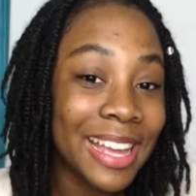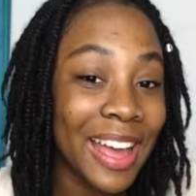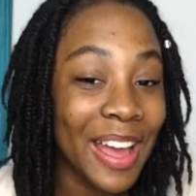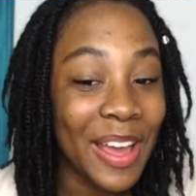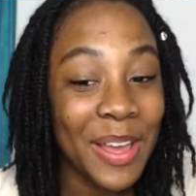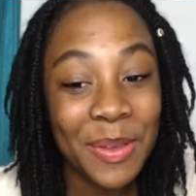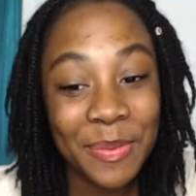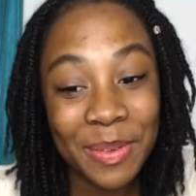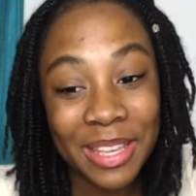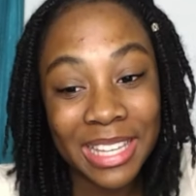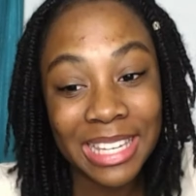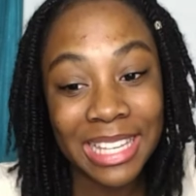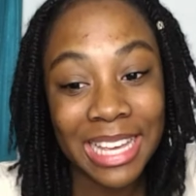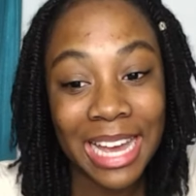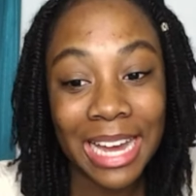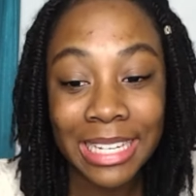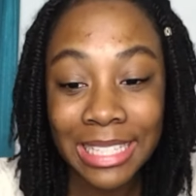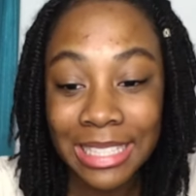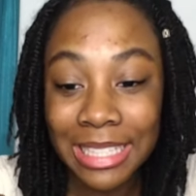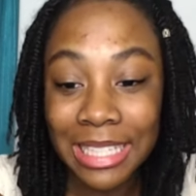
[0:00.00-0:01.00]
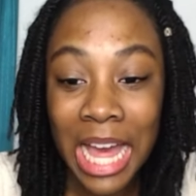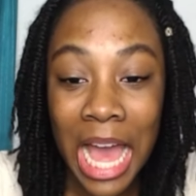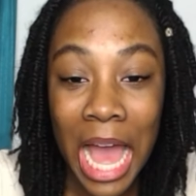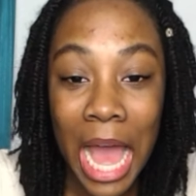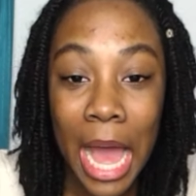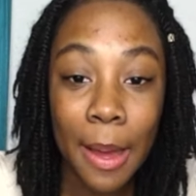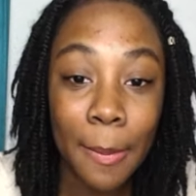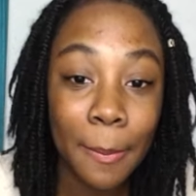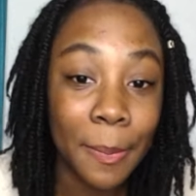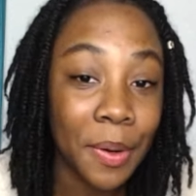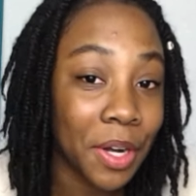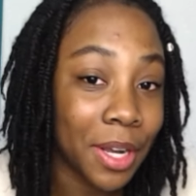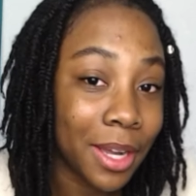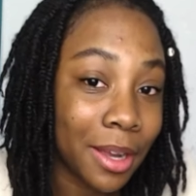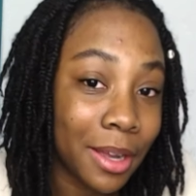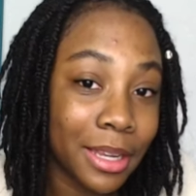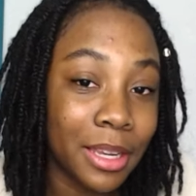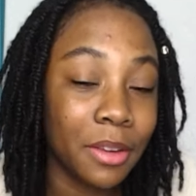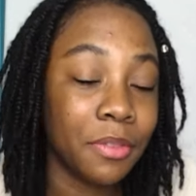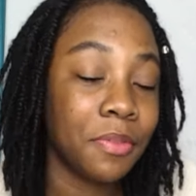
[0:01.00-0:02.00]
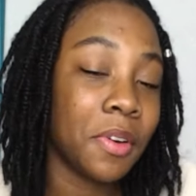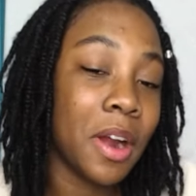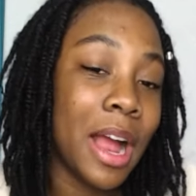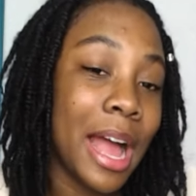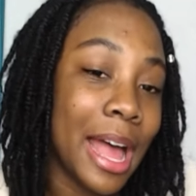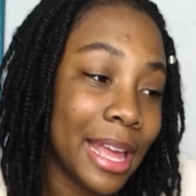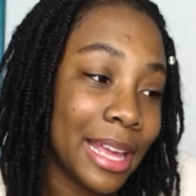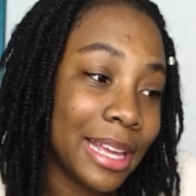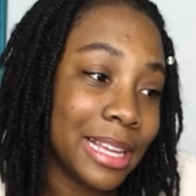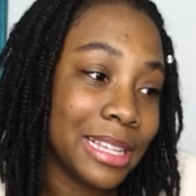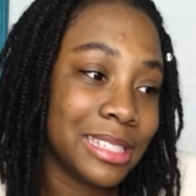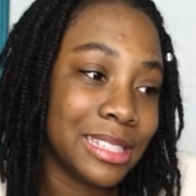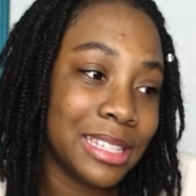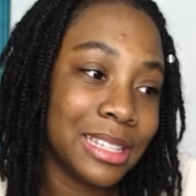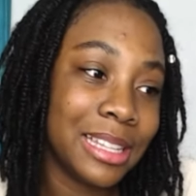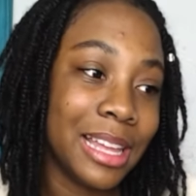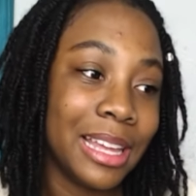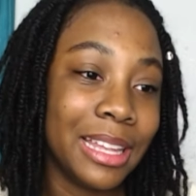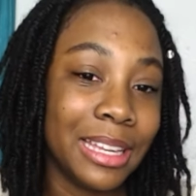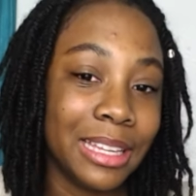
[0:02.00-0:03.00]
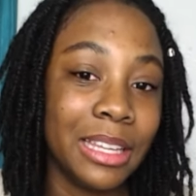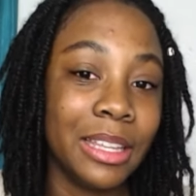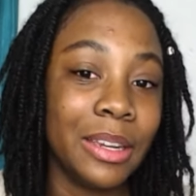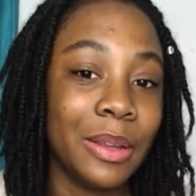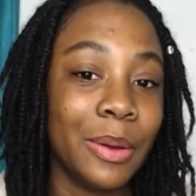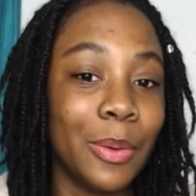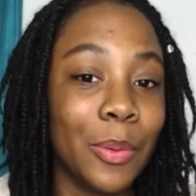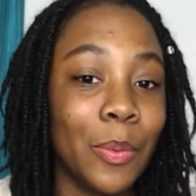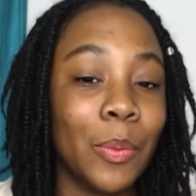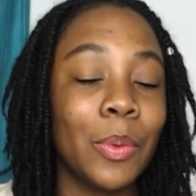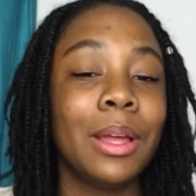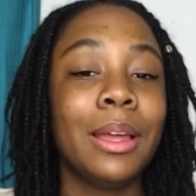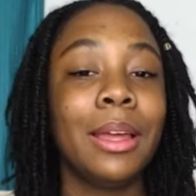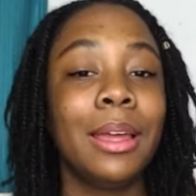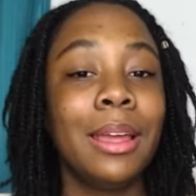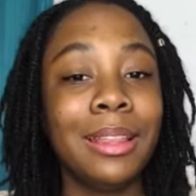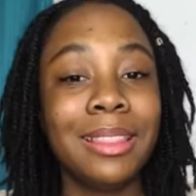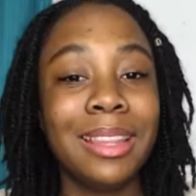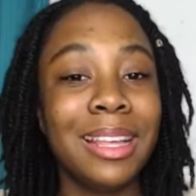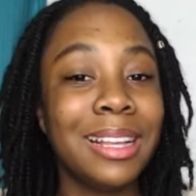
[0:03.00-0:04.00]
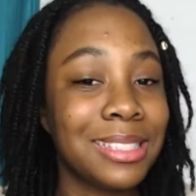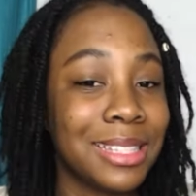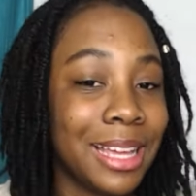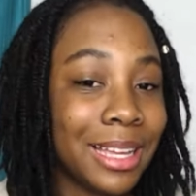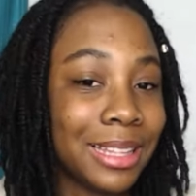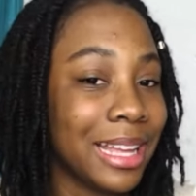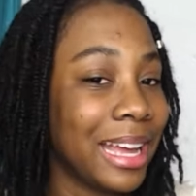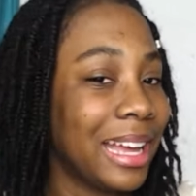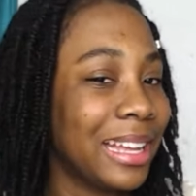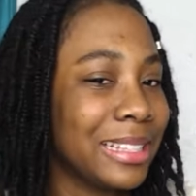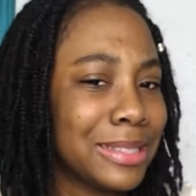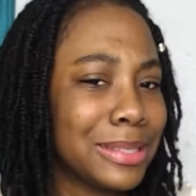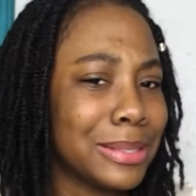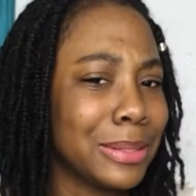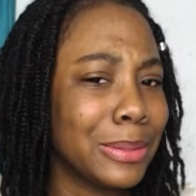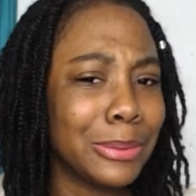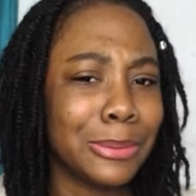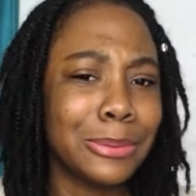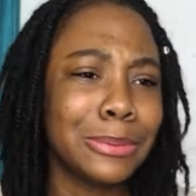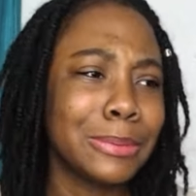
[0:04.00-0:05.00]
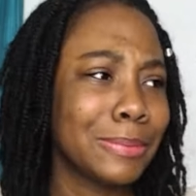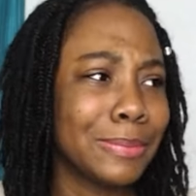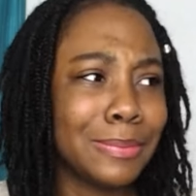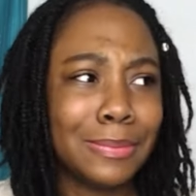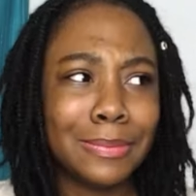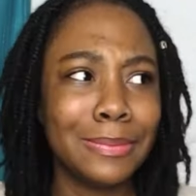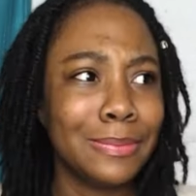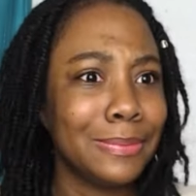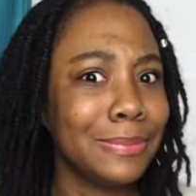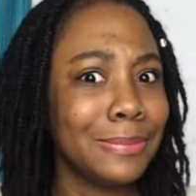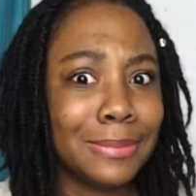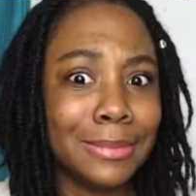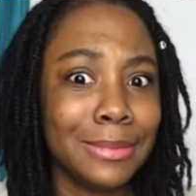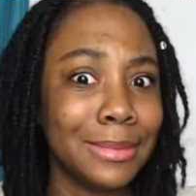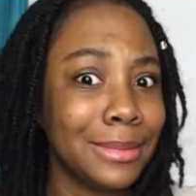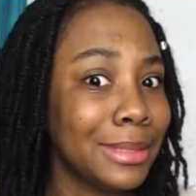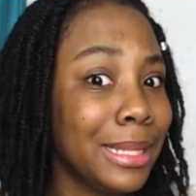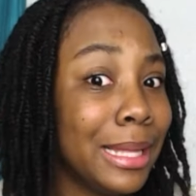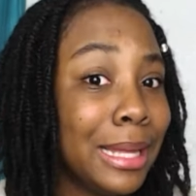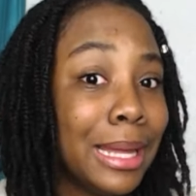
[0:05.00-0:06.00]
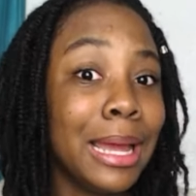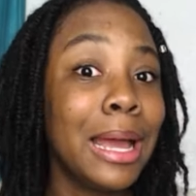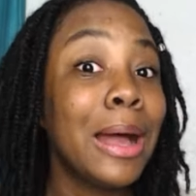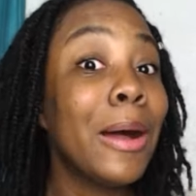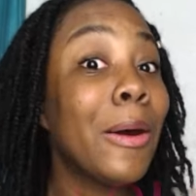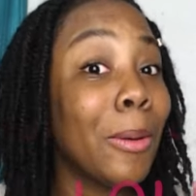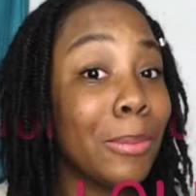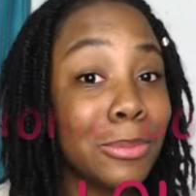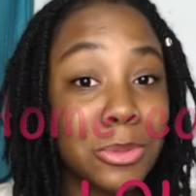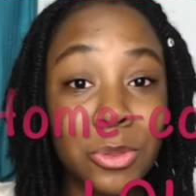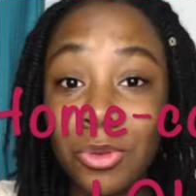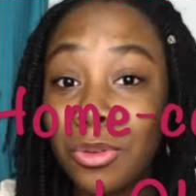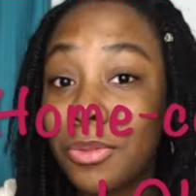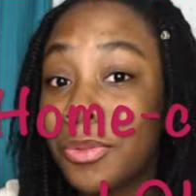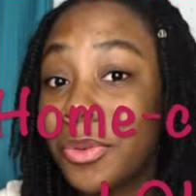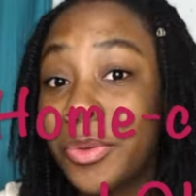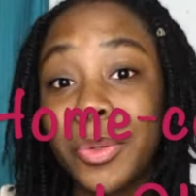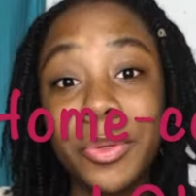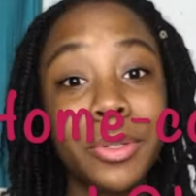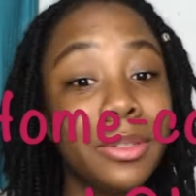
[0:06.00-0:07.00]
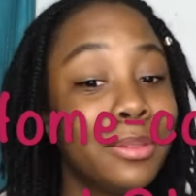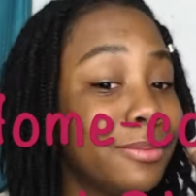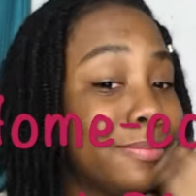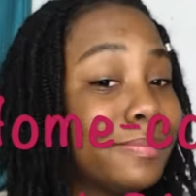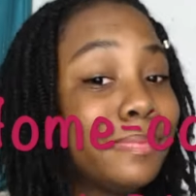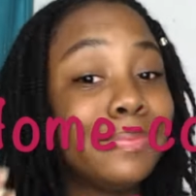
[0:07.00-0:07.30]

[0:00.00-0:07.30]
I mean, you got your little hamburger and your fries and then, you know, things like that. So, homeschool food,